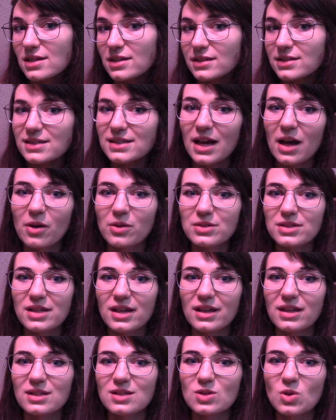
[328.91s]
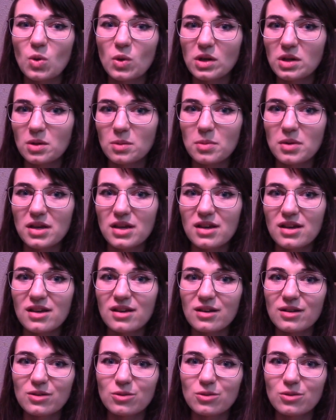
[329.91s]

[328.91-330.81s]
It sounds like it's going to be